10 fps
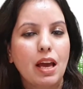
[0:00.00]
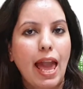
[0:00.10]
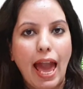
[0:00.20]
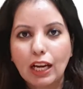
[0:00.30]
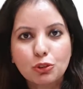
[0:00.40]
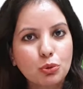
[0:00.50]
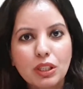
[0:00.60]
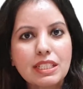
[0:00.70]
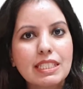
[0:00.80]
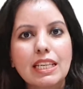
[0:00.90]
Actual
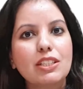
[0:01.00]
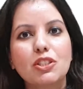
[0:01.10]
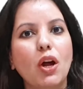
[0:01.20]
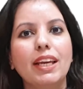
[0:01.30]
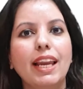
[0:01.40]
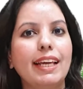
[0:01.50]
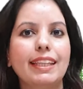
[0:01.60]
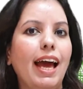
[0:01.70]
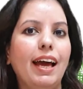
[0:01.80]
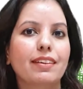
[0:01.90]
listening is not like
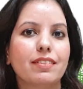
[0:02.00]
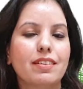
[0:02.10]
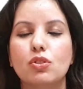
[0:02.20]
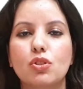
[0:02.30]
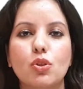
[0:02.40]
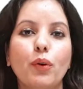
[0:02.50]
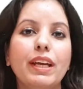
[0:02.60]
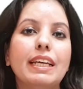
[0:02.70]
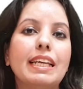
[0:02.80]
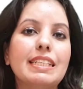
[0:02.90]
that. So
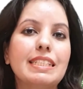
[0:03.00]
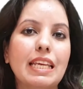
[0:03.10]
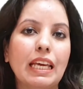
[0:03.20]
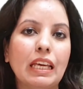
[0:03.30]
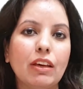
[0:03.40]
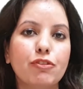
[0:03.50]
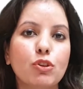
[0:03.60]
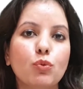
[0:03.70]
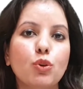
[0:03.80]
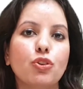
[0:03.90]
in listening, if
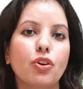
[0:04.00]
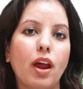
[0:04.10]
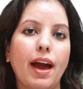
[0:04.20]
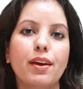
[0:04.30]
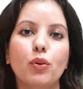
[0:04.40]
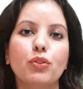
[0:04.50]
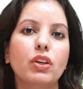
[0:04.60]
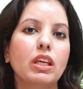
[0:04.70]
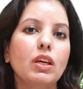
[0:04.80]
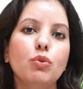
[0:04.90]
you would rely on the
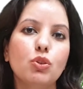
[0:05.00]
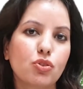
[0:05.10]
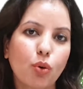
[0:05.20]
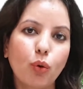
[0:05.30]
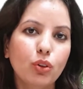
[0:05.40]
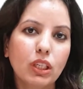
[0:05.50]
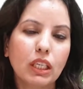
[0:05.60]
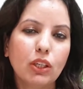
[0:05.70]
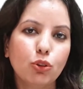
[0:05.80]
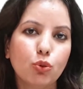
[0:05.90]
keywords only,
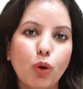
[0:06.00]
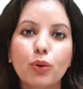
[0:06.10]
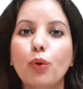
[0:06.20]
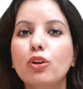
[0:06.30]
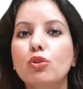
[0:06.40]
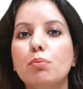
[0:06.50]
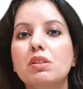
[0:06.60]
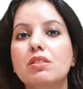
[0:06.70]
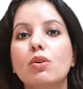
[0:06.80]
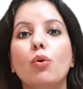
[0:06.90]
you are going to
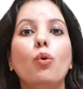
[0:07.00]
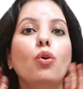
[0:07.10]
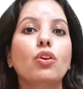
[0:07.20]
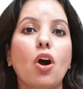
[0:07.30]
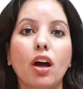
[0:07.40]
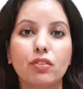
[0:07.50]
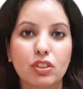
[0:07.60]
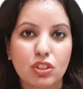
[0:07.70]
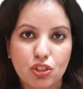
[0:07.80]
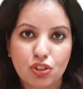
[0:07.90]
miss the whole
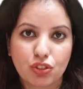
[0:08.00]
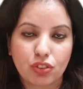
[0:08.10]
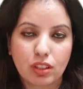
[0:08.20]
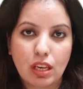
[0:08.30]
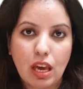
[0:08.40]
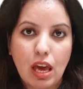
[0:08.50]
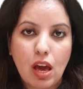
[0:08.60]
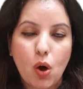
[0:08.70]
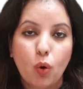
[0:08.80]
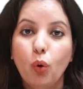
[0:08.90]
conversation,
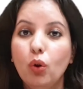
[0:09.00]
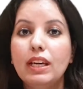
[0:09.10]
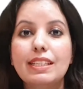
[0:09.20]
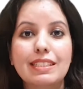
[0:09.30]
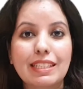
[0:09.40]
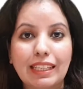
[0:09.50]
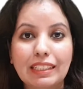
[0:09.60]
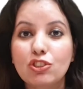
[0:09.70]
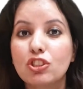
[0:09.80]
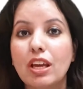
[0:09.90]
whole listening,
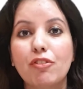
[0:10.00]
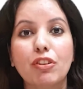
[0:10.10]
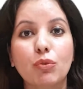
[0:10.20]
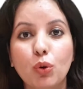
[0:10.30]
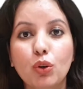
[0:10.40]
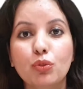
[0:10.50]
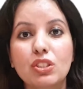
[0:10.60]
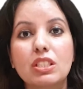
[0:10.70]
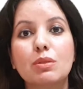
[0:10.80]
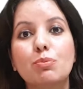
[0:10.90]
each and every word, which
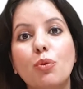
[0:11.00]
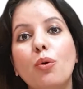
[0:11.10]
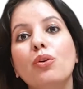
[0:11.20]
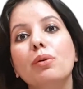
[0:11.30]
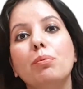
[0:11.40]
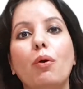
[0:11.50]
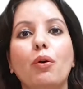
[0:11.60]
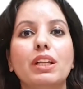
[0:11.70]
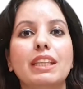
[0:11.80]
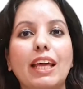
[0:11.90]
is more
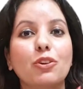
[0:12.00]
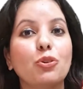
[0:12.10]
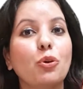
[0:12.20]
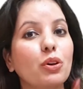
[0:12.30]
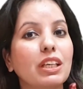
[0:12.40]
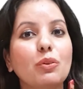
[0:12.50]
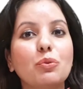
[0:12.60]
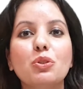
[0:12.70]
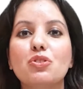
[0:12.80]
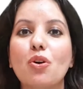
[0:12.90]
important than your
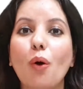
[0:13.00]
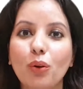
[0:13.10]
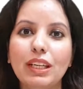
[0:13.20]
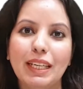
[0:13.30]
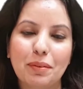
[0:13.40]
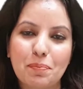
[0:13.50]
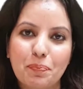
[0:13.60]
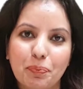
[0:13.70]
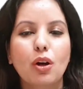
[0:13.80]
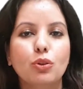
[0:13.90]
keywords only.
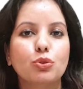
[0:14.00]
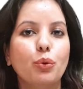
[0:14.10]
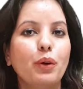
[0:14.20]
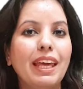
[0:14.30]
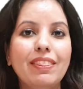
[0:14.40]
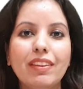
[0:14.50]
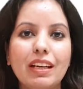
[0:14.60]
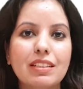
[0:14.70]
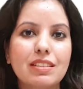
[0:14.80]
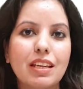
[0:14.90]
So in the
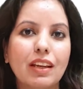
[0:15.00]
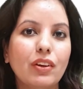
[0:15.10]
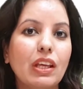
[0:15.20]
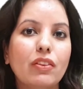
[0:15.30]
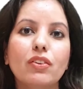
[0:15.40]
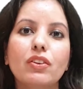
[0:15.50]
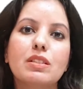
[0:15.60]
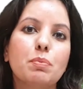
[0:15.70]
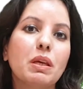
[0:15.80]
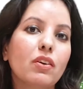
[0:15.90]
listening, neither the
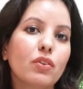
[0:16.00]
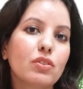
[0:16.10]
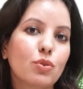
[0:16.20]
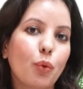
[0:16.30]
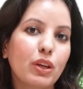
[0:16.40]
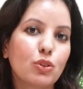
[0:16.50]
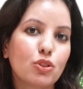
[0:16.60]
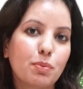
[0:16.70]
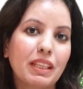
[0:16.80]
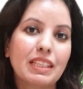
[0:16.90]
speaker is going to
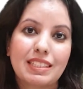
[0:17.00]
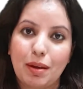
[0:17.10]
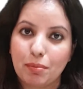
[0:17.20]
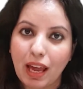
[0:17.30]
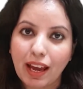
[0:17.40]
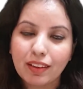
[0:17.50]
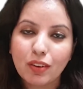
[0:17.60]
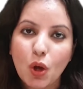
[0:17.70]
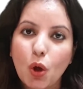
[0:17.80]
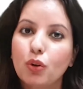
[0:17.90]
speak the same
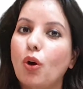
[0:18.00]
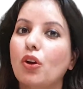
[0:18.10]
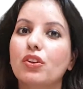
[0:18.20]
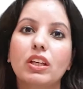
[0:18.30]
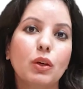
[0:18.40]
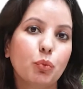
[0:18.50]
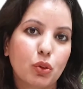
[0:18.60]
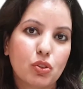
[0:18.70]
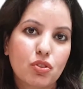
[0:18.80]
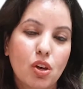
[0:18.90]
line nor the
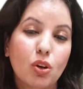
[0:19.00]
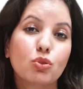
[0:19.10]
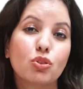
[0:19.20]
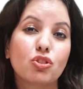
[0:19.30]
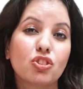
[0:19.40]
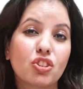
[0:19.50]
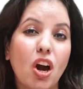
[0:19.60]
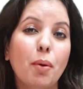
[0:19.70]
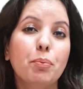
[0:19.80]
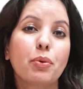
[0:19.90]
keywords. So
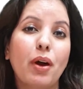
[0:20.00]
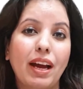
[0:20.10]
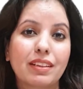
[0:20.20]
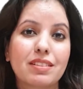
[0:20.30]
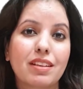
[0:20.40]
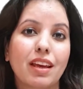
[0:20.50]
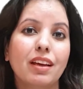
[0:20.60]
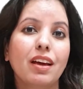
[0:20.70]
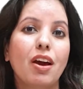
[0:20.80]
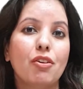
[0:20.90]
stop
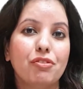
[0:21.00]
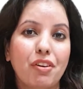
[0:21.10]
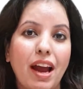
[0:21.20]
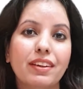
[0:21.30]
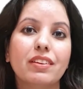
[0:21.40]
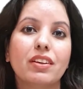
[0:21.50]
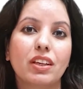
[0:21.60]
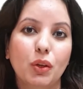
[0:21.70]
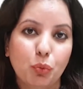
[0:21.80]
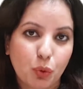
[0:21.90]
practicing finding the
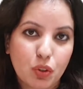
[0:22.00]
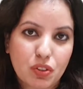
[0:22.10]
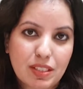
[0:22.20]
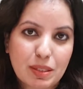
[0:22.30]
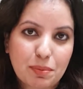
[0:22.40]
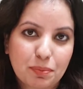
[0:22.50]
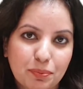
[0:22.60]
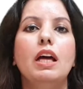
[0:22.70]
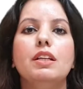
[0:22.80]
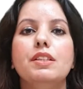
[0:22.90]
keywords.
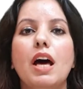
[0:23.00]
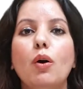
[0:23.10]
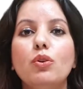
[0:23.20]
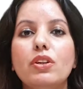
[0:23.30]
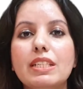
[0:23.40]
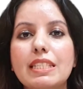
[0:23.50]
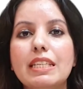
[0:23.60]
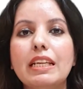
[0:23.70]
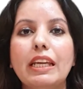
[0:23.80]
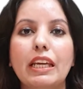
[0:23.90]
Now
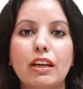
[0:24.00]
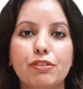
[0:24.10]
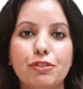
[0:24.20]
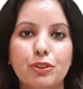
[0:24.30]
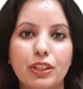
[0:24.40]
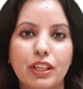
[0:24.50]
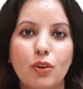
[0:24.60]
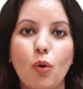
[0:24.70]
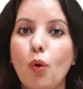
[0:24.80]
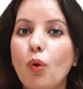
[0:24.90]
listen
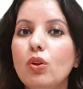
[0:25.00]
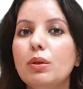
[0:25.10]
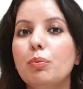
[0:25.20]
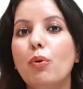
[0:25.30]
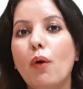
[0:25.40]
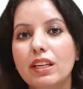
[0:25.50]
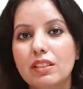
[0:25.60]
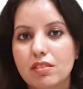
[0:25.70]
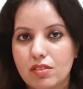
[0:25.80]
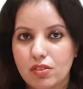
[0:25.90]
carefully all the
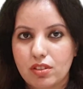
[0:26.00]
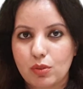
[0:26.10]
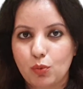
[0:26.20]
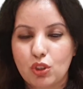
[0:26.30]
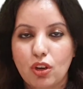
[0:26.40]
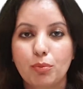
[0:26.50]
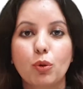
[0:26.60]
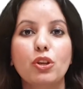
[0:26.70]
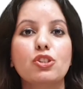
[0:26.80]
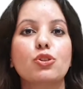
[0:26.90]
pointers which I'm
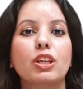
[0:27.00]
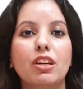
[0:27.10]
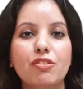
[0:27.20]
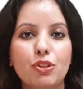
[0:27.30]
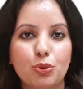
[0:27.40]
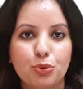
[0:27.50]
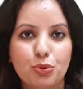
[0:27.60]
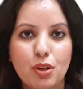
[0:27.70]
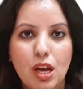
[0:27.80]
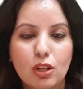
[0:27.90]
going to give
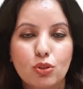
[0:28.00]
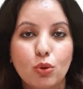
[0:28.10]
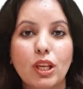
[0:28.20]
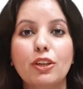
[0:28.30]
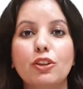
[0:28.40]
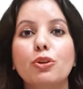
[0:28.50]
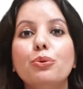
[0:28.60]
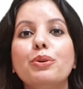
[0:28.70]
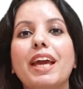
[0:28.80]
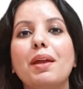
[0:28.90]
you so that
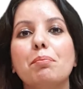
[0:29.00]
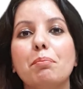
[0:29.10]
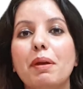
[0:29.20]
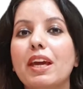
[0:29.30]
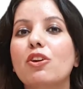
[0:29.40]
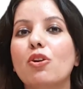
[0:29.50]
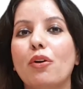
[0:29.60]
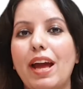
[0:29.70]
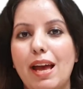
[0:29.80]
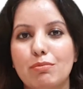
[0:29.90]
you can make
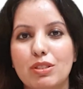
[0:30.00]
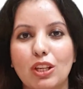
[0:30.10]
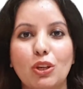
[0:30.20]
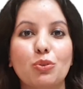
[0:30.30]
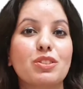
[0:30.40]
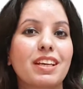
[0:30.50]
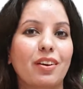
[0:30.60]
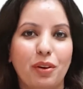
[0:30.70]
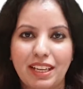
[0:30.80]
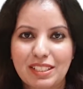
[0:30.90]
your MCQs
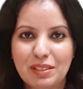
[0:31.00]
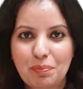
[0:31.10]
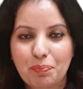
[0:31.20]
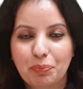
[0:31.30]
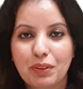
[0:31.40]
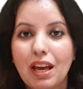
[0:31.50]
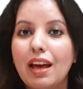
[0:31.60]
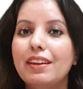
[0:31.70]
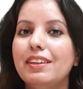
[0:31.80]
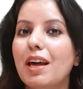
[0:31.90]
correct.
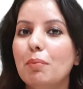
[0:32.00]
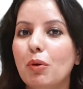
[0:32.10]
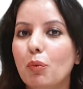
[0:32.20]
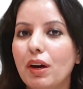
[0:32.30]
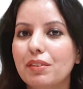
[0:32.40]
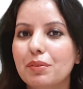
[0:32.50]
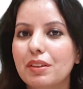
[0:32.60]
Number one,